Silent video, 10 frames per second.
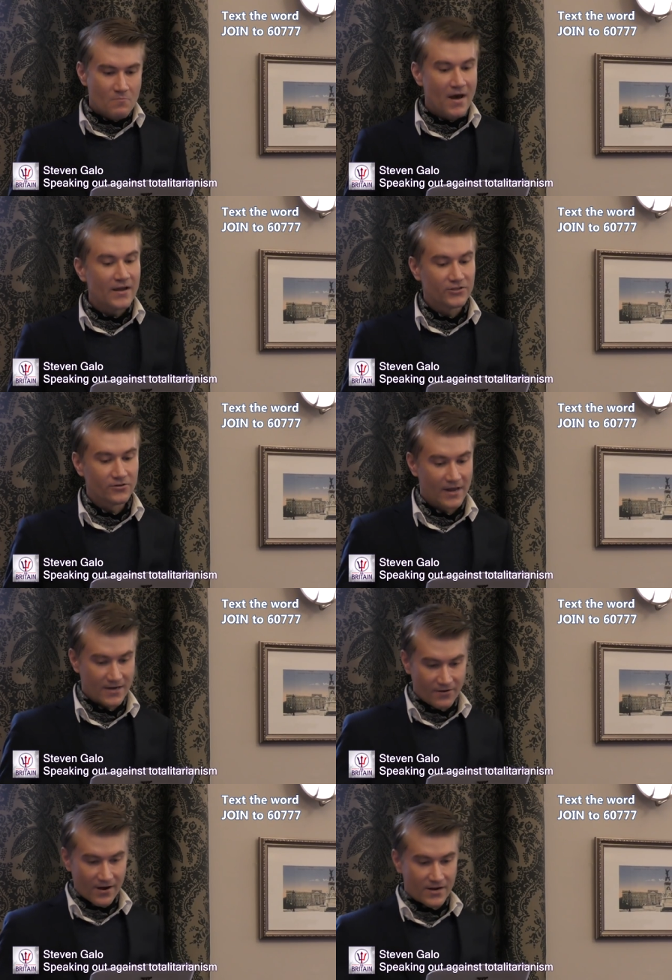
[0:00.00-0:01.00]
My two
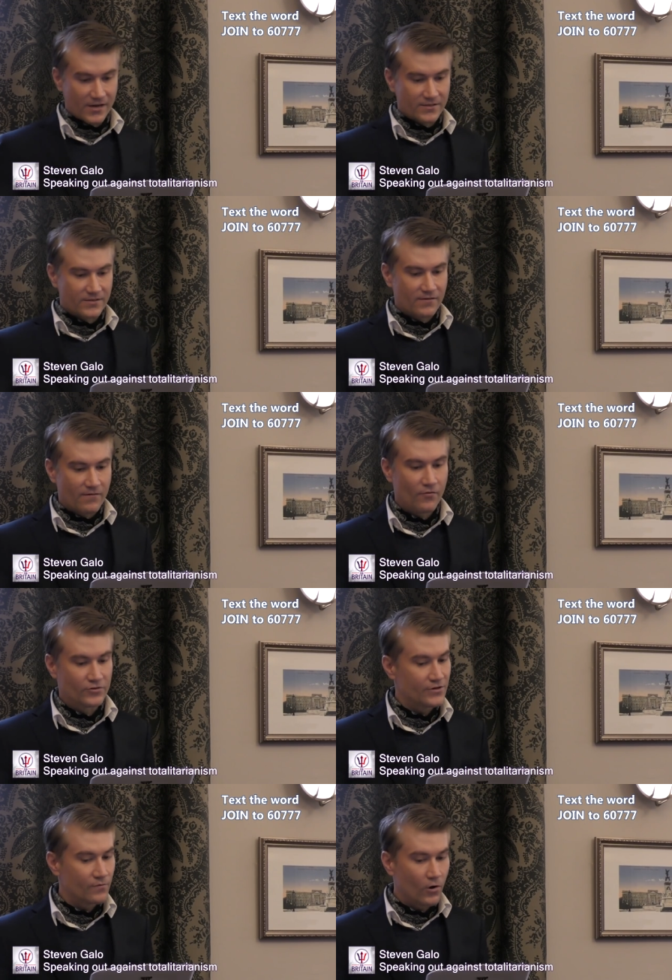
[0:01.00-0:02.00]
late granddads
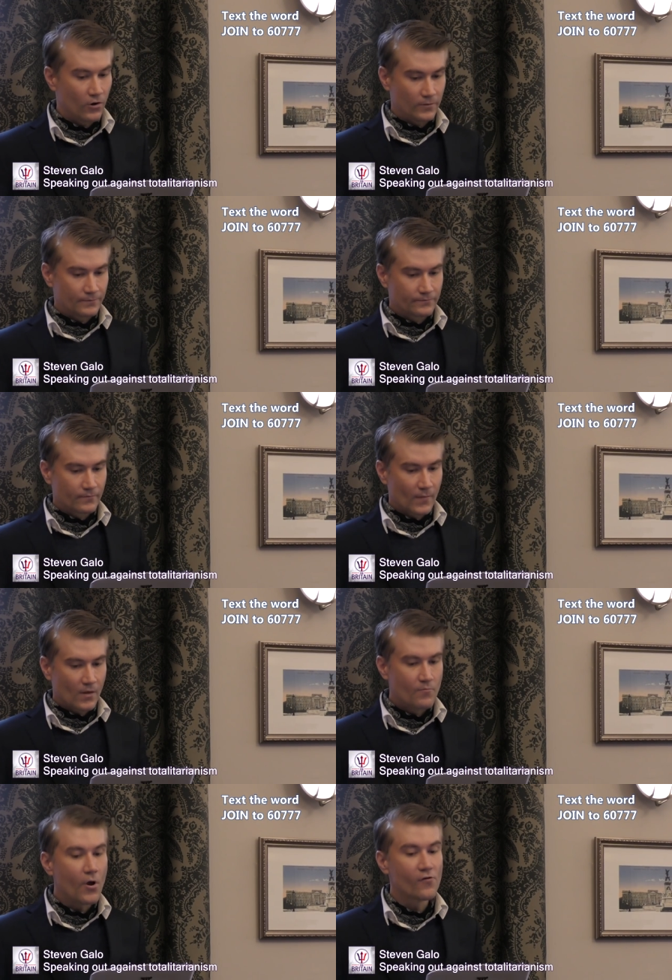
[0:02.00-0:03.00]
fought in the war.
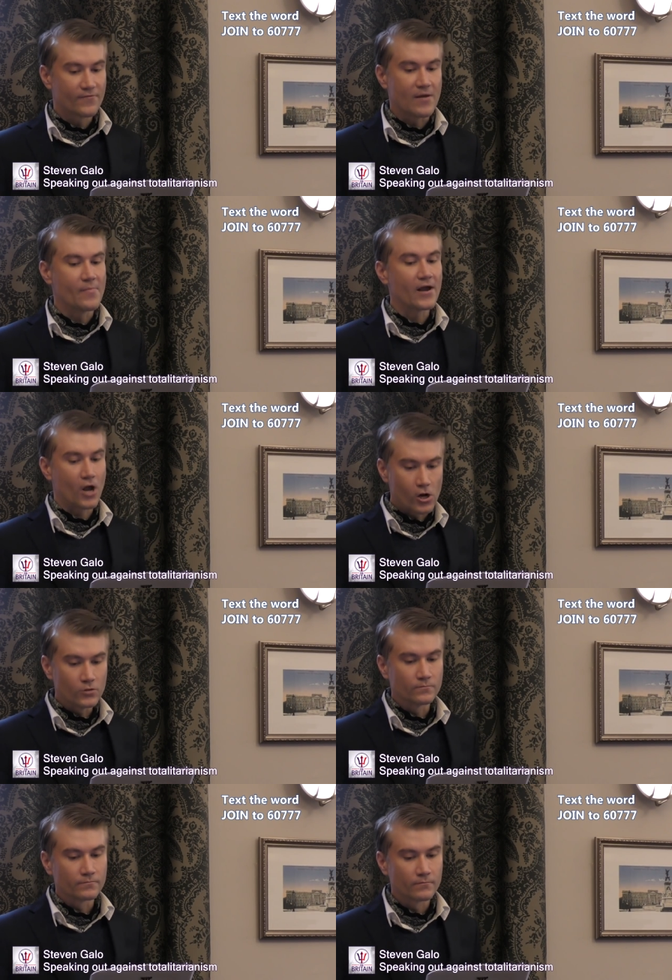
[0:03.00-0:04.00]
Both came back
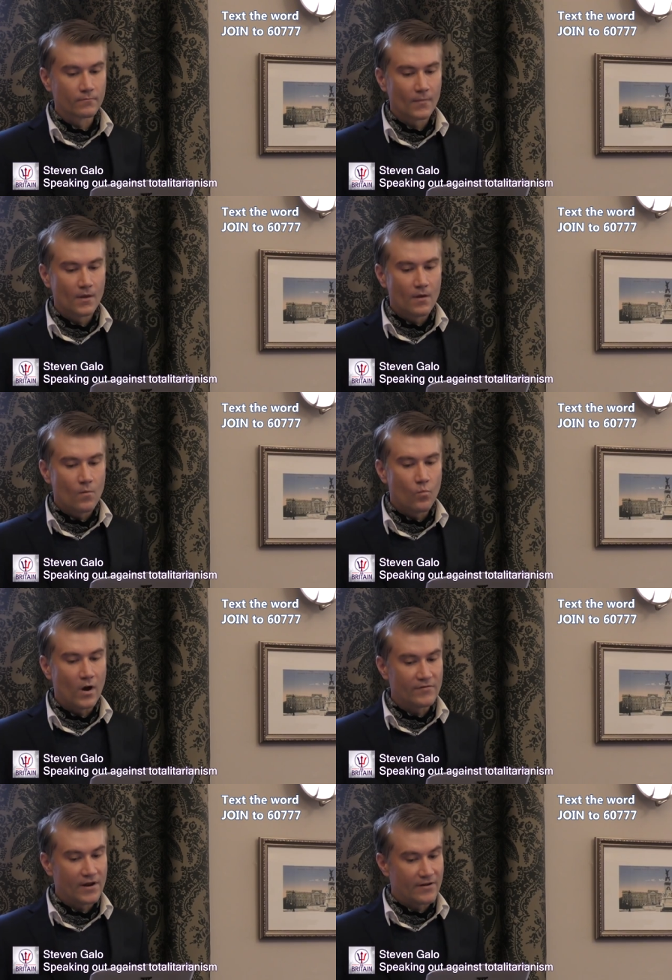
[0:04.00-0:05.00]
home,
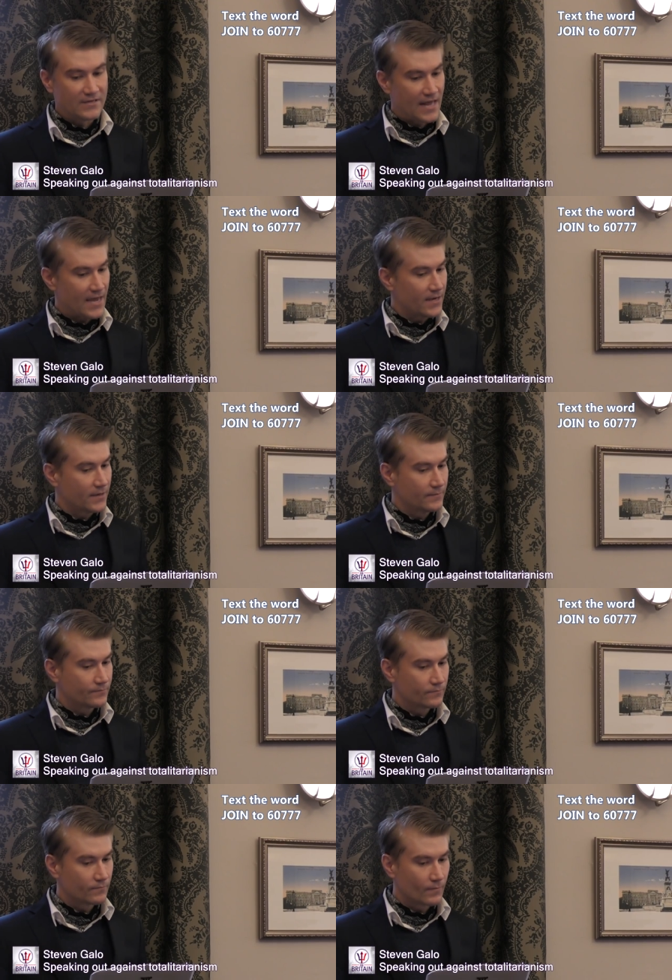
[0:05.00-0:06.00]
one without his leg,
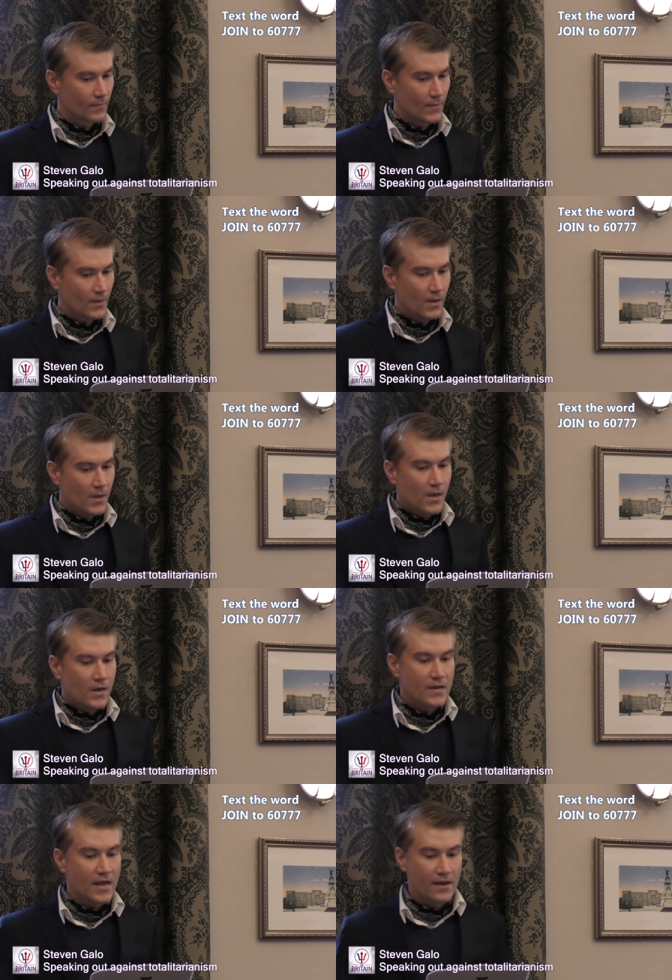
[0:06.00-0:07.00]

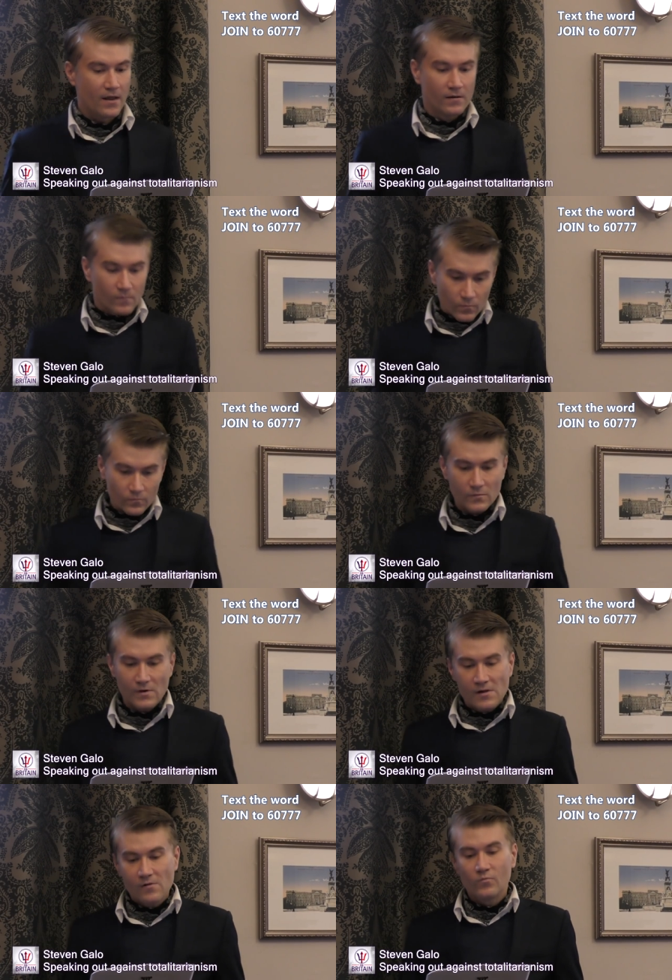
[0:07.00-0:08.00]
the other,
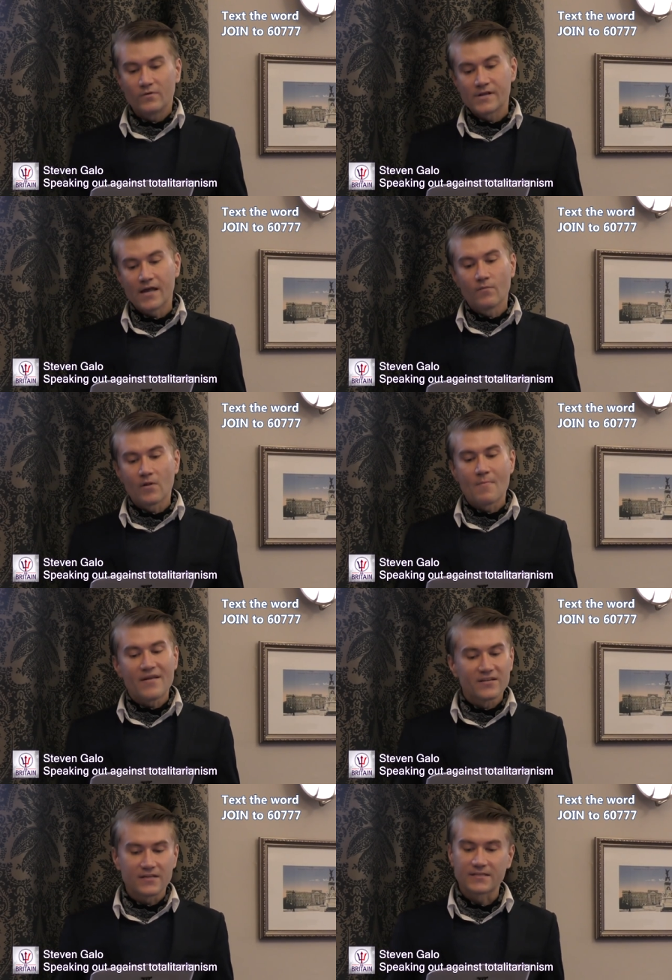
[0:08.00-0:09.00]
the other one
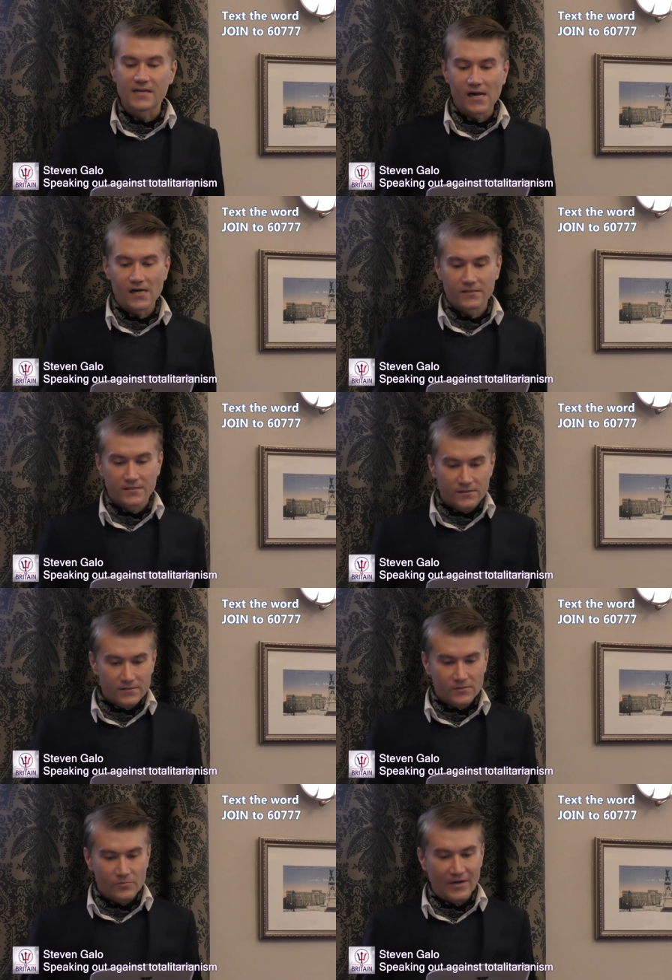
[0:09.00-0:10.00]
mentally scarred
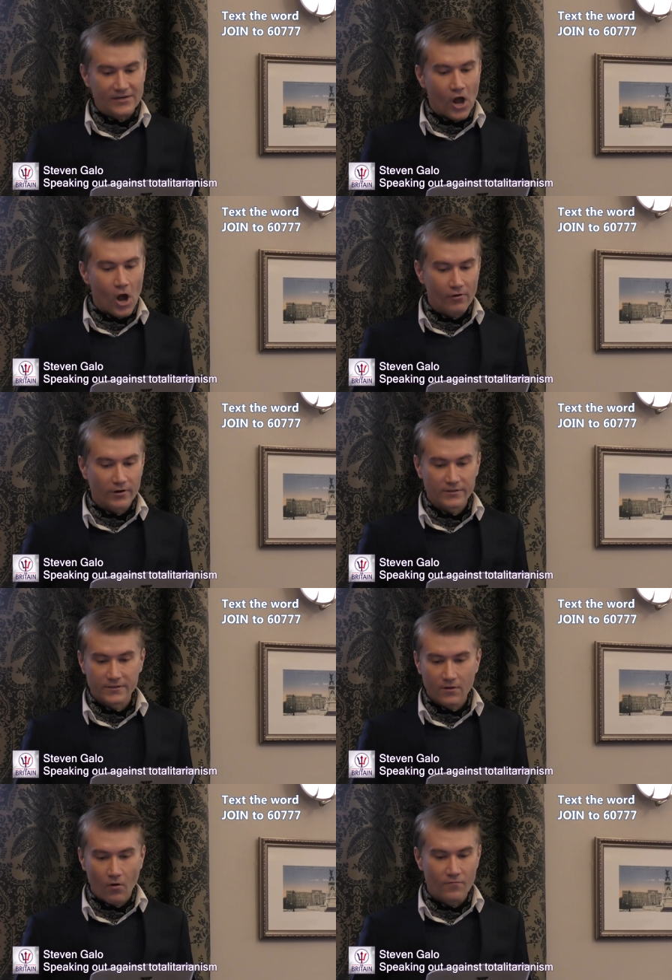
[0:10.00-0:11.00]
by the
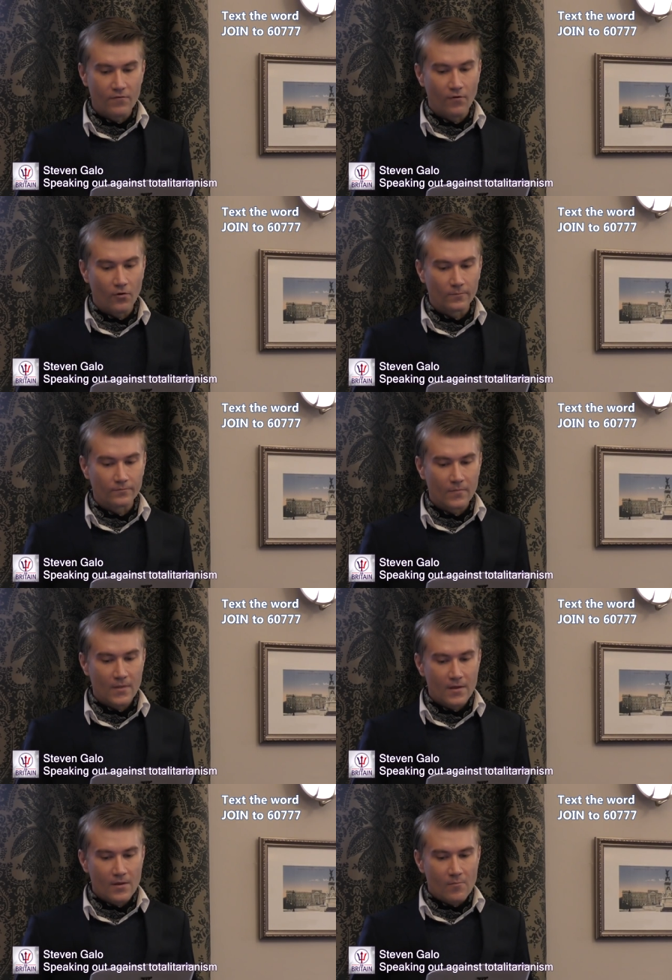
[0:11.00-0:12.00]
horrors of the war.
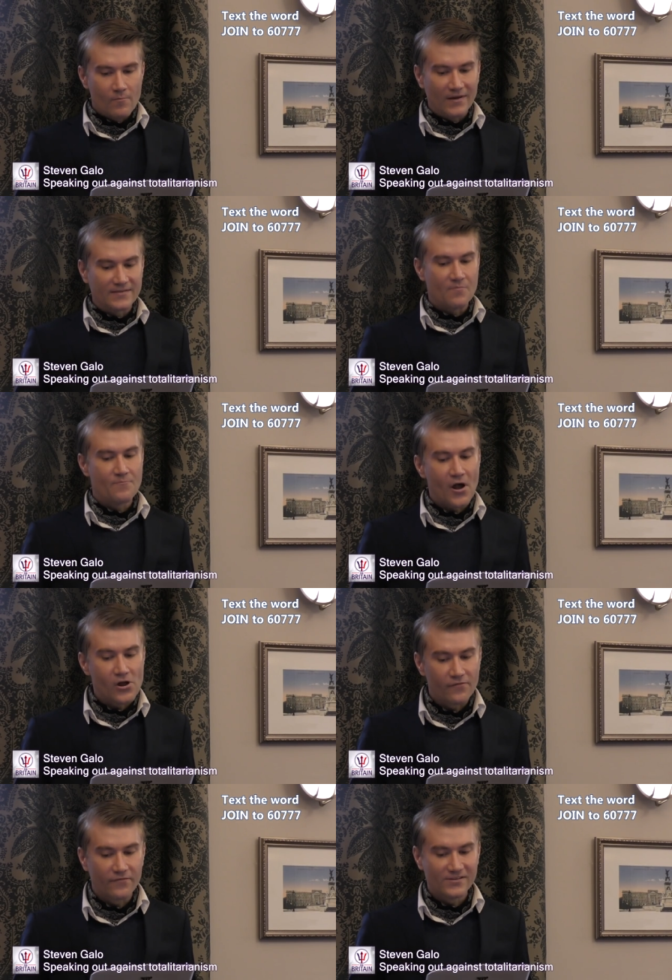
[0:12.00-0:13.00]
But they
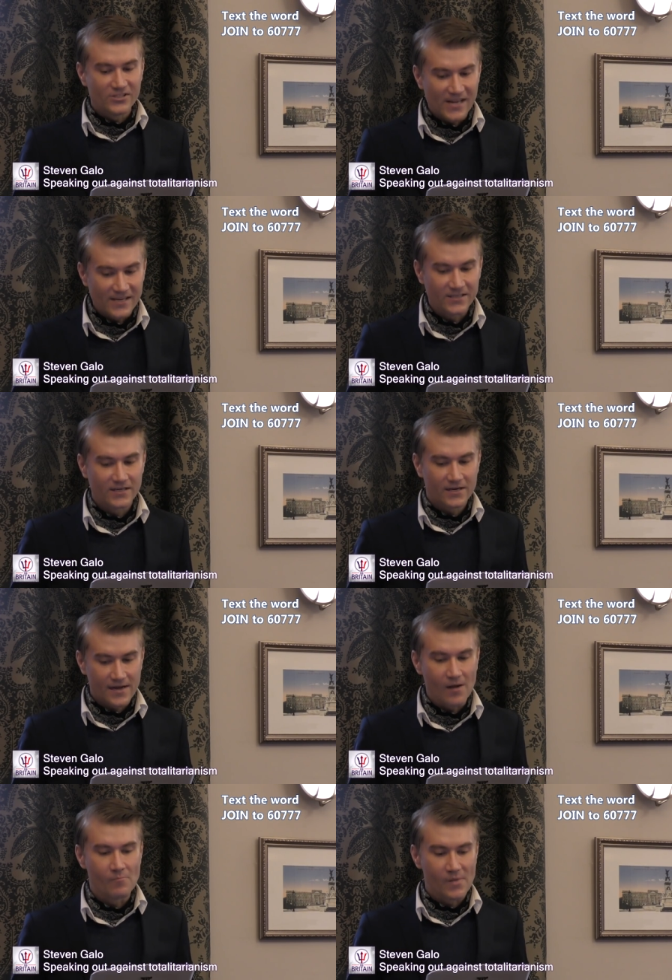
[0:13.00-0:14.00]
both did
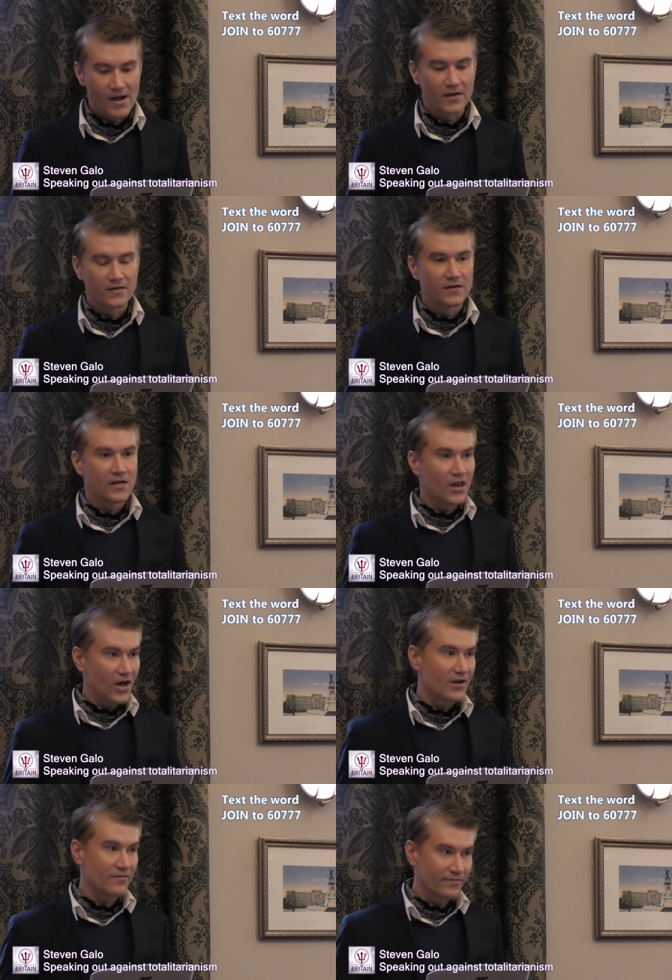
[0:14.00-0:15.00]
come back
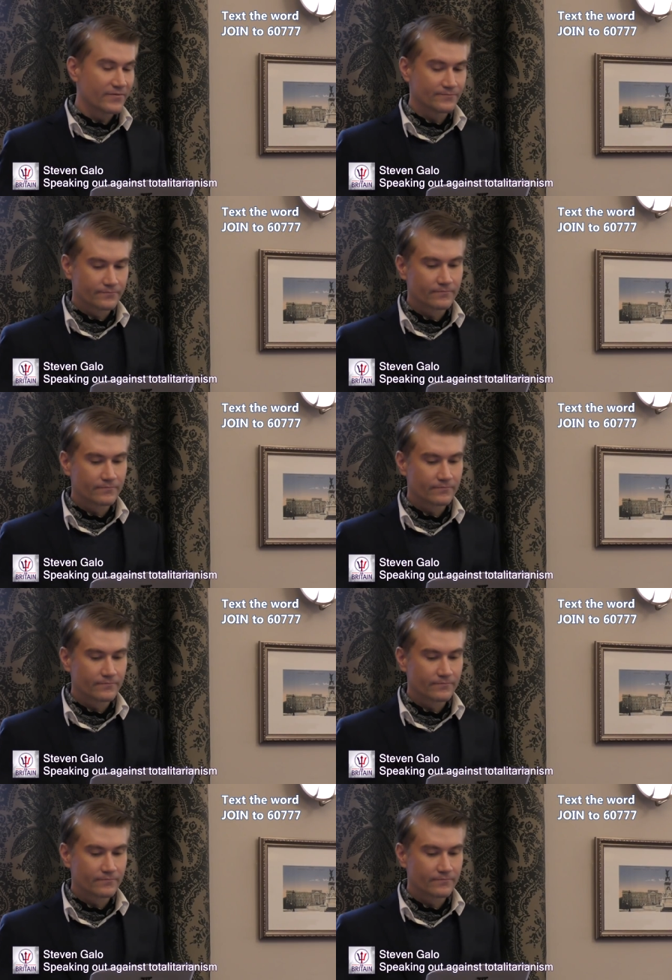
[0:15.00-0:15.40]
alive.